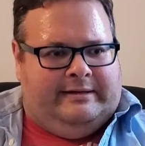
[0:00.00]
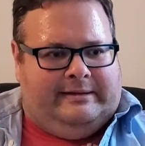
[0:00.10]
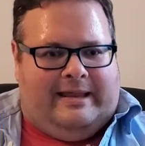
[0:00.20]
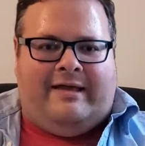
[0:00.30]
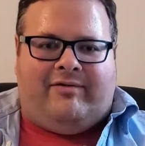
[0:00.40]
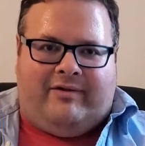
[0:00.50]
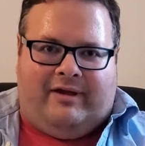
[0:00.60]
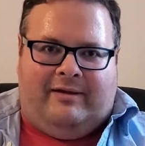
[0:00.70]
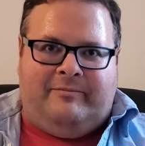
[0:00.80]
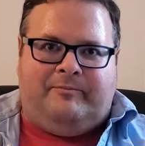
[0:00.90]
Last
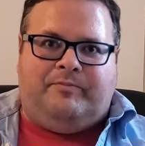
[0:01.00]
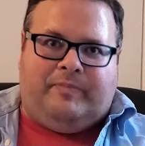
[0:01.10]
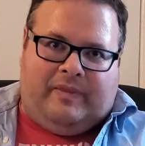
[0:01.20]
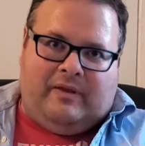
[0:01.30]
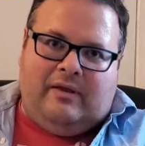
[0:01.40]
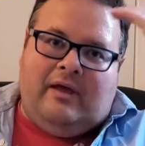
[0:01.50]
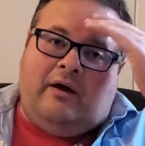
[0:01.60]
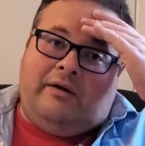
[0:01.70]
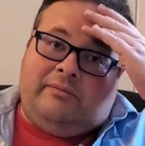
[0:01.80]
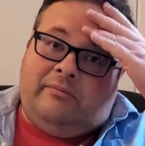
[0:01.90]
time,
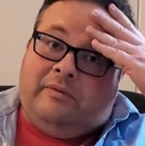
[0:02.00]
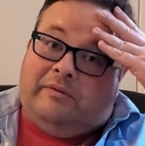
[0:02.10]
on um,